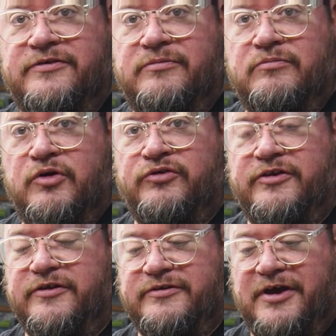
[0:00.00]
most
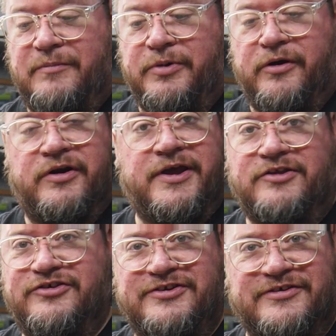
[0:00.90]
of this top part and
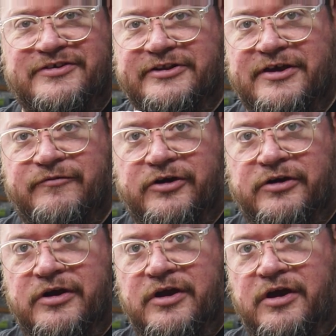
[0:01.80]
just a sliver
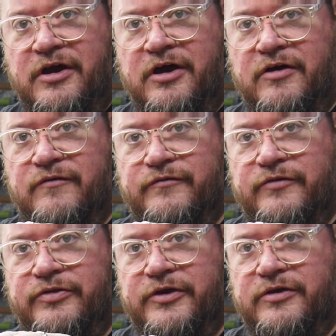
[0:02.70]
of
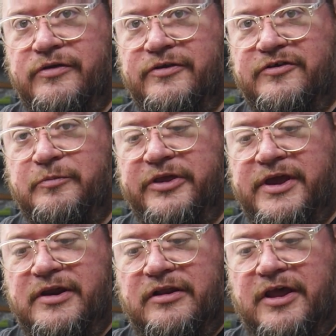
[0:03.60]
this
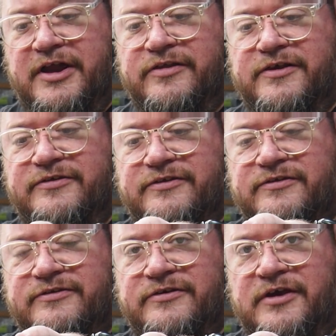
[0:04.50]
plate. A lot of this
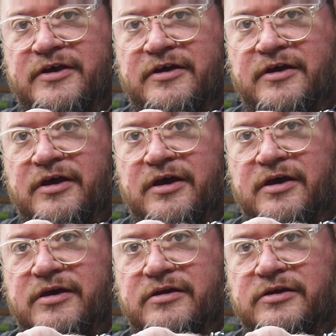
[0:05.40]
is
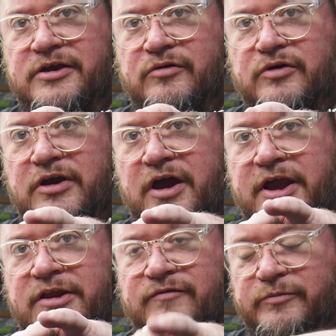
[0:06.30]

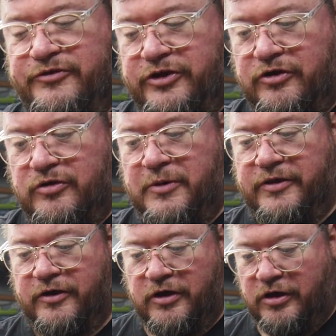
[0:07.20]
kind of obscured by
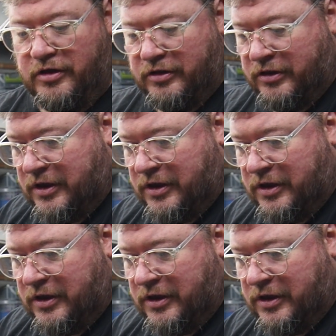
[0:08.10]
the hull.